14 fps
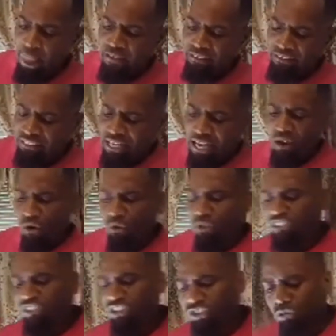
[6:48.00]
See, not
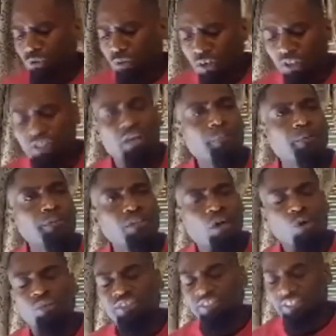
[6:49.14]
only should you look up and
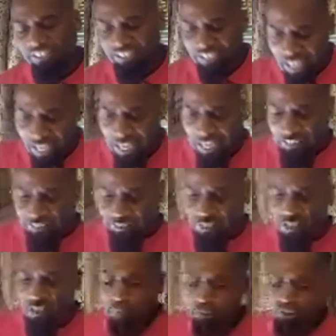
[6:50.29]
notice the signs,
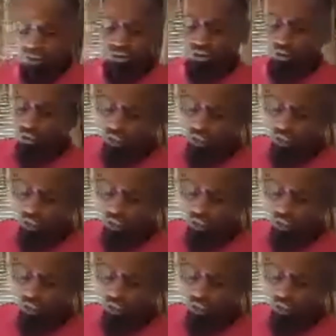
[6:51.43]
but you should